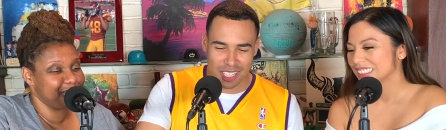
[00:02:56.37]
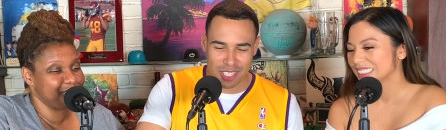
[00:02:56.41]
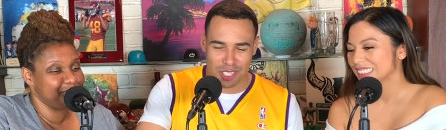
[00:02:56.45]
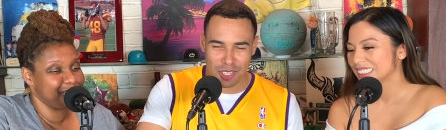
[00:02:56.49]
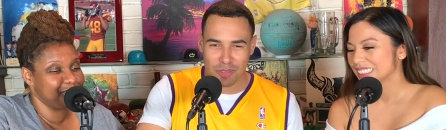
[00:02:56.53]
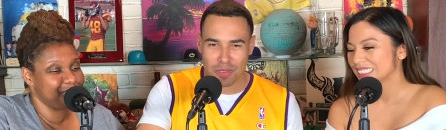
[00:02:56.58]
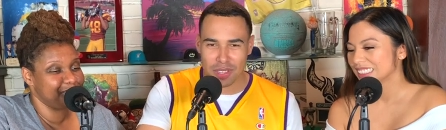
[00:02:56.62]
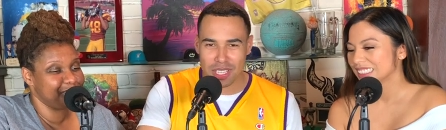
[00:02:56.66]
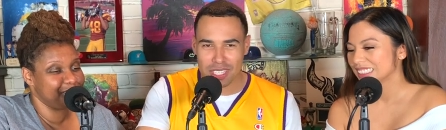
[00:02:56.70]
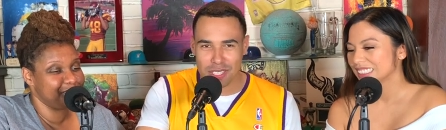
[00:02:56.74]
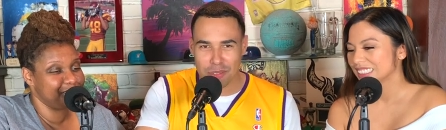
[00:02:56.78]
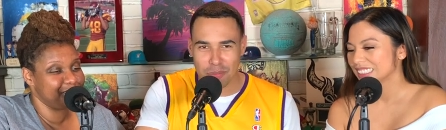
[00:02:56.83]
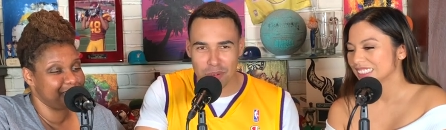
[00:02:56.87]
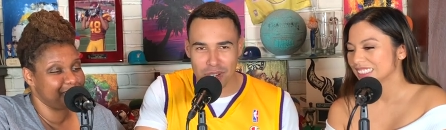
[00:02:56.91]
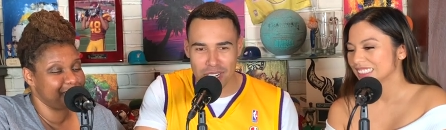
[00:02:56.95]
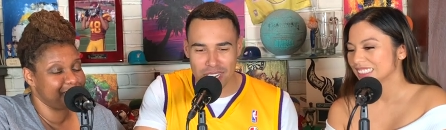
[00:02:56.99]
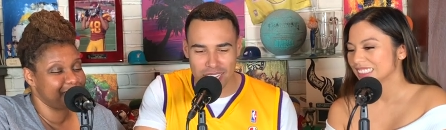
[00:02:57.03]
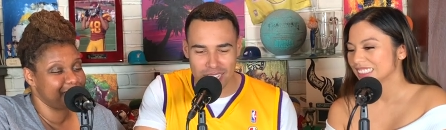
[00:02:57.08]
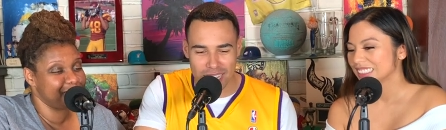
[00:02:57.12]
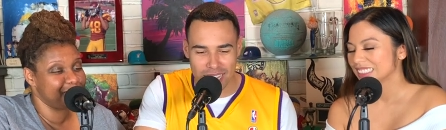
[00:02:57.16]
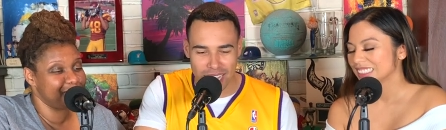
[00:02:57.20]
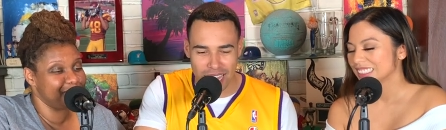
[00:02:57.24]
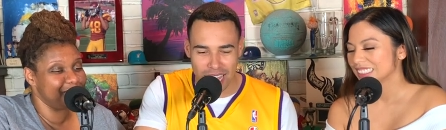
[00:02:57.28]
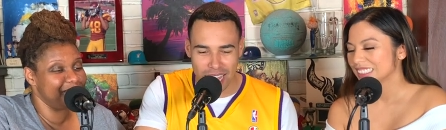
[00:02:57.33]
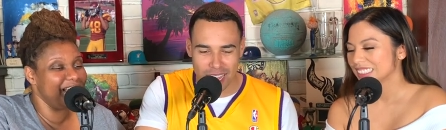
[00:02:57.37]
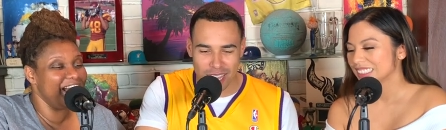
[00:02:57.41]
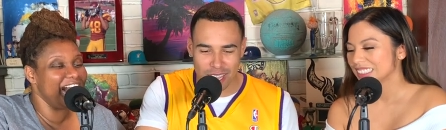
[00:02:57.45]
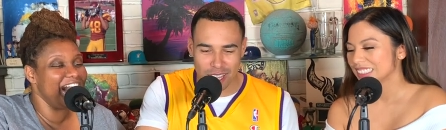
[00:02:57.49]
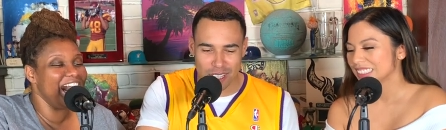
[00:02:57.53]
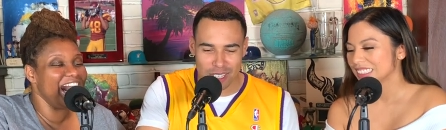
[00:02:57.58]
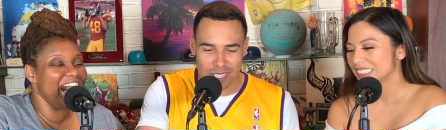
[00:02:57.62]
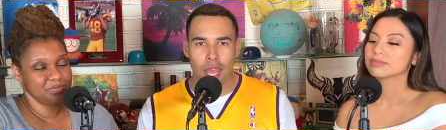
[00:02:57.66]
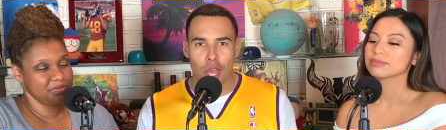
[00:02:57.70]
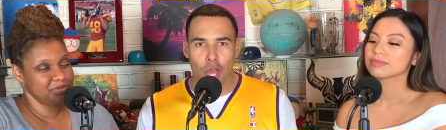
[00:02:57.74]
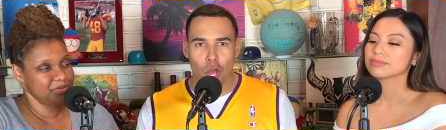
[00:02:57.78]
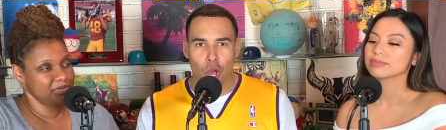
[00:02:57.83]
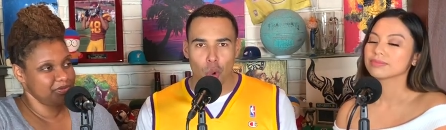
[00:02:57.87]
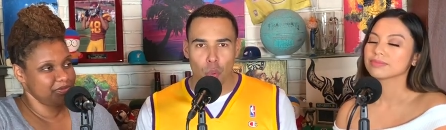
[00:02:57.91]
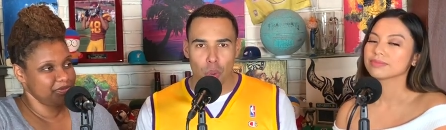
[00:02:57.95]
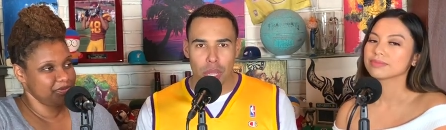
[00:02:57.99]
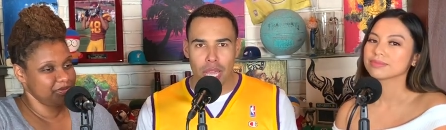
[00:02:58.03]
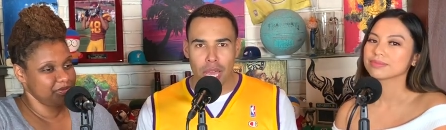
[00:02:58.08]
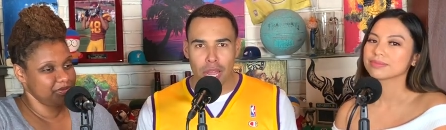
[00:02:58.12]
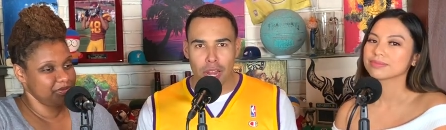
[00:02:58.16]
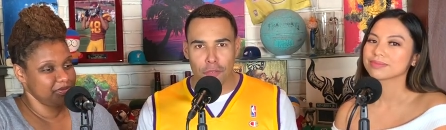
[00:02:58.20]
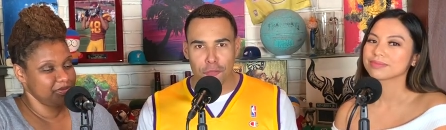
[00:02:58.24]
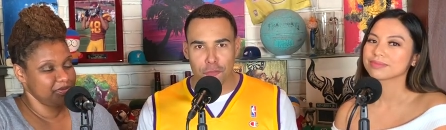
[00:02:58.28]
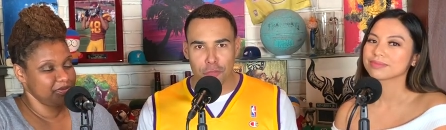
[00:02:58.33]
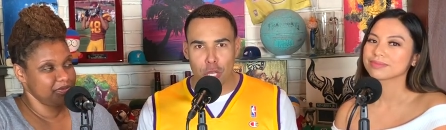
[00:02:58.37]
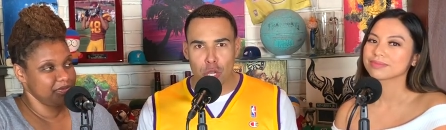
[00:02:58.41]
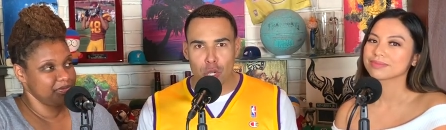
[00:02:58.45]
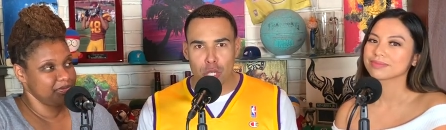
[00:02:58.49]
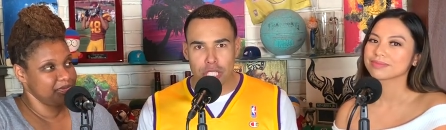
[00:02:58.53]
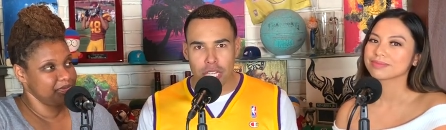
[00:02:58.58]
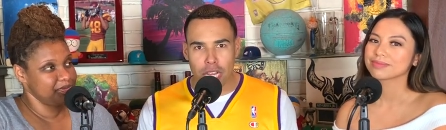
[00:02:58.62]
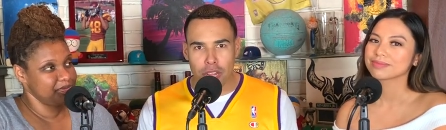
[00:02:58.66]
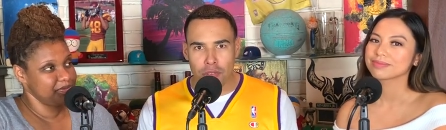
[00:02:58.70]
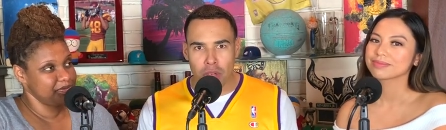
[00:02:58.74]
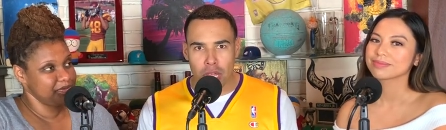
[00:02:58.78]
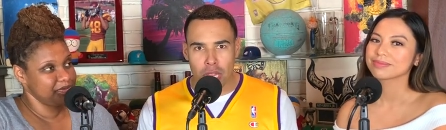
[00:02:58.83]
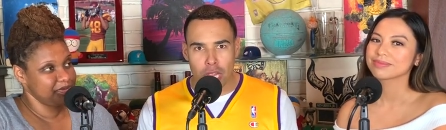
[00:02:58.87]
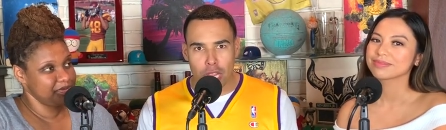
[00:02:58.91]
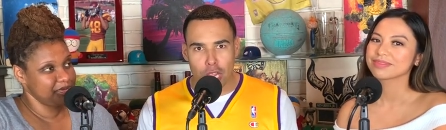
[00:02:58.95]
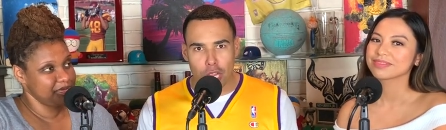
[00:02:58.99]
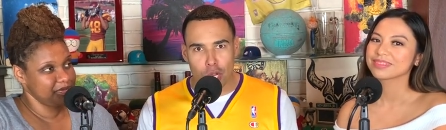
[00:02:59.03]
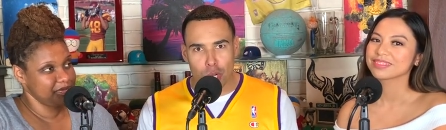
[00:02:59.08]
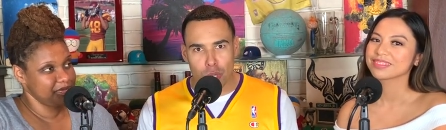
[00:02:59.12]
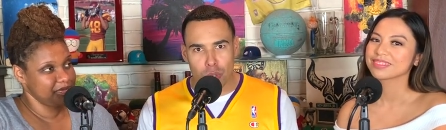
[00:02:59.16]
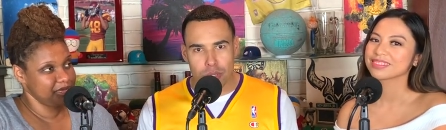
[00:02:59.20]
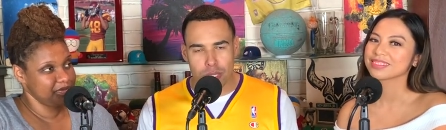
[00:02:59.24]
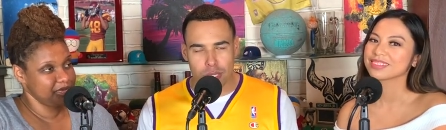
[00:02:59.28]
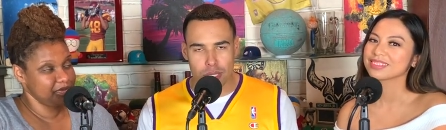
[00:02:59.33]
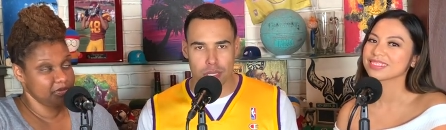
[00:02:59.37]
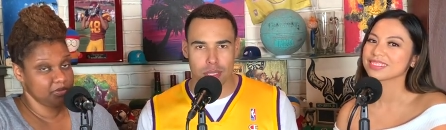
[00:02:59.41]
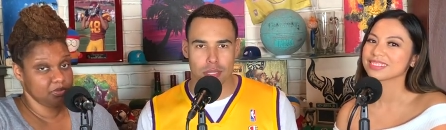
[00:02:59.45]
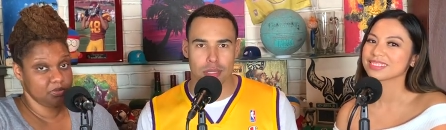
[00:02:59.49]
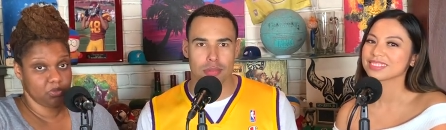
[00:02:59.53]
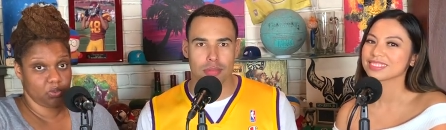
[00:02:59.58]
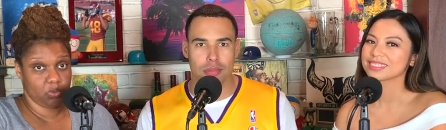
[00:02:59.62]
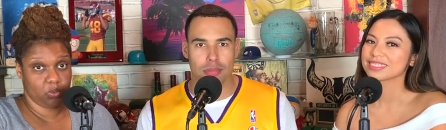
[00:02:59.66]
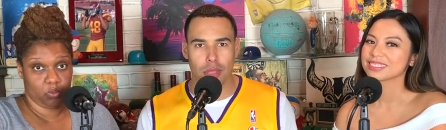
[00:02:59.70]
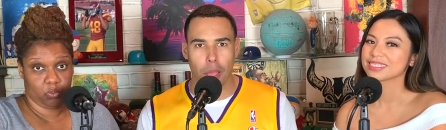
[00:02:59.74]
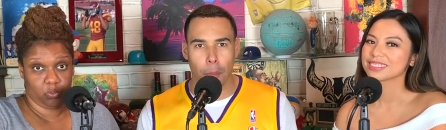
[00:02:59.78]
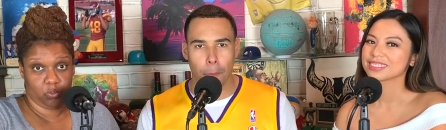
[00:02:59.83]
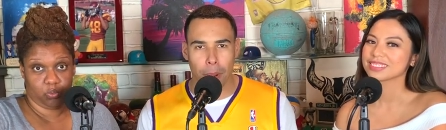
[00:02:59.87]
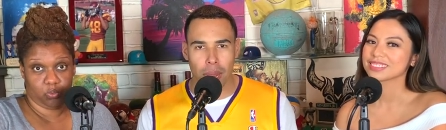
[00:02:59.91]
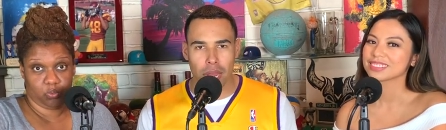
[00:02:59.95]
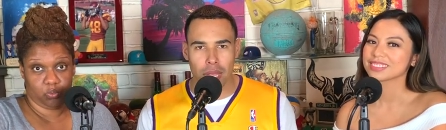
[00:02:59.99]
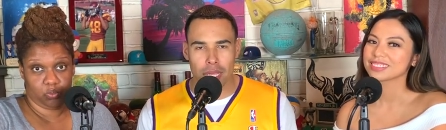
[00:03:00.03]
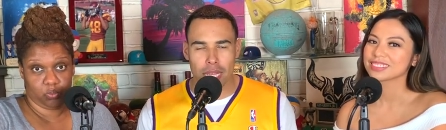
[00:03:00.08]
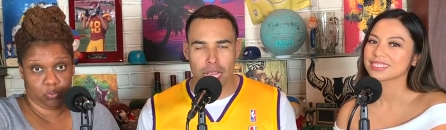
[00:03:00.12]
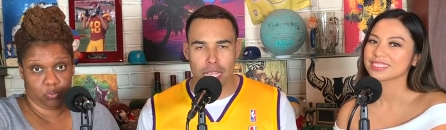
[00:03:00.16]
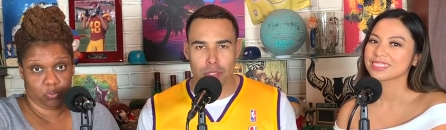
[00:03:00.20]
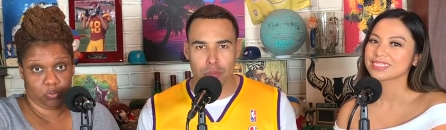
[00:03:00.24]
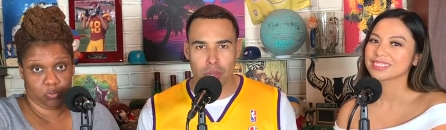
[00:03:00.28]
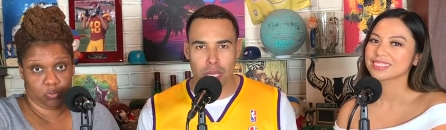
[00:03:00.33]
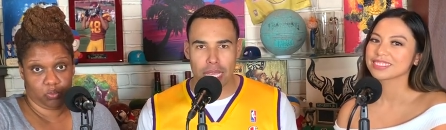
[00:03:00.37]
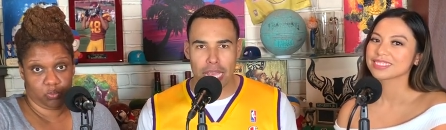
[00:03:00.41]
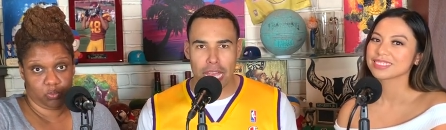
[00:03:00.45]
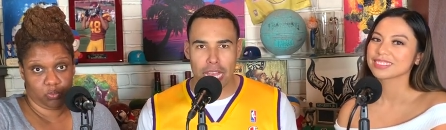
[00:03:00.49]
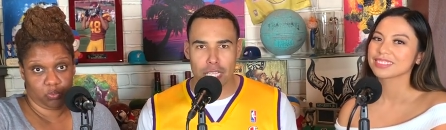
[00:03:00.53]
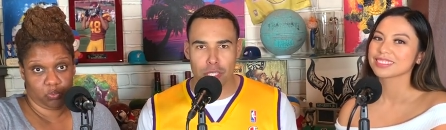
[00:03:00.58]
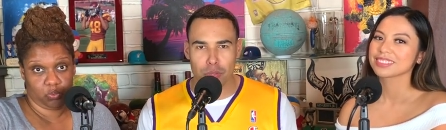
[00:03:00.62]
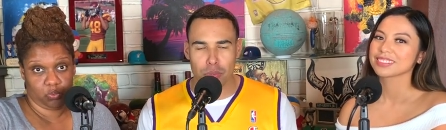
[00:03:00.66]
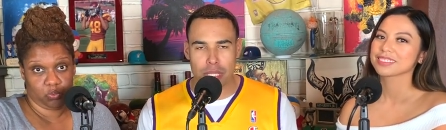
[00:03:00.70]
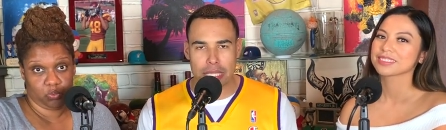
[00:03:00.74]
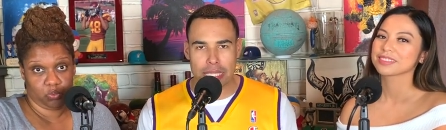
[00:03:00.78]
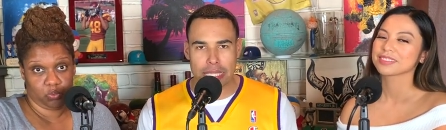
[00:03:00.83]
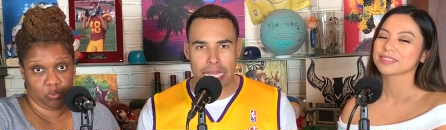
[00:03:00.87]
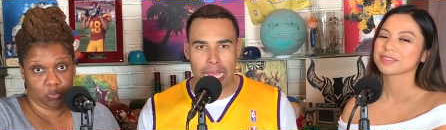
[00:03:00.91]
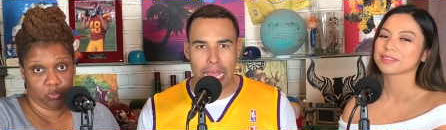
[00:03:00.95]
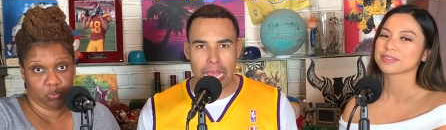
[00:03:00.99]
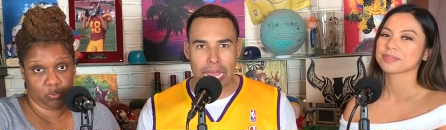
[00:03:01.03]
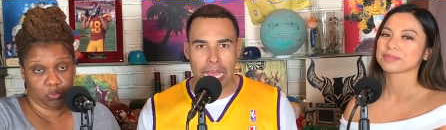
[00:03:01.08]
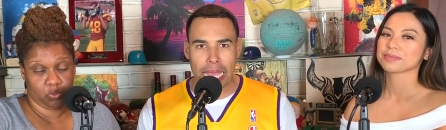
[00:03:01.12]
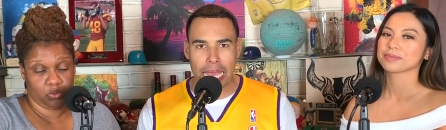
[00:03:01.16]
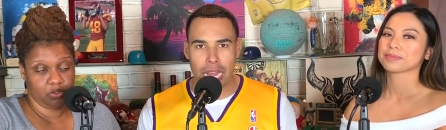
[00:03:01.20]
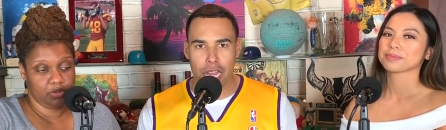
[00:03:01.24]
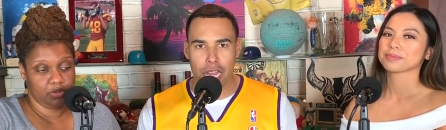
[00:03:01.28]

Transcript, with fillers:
Speaker 1: SUVs to breathe. Hello. We got a fugitive on the loose. Apparently, that's what guests were saying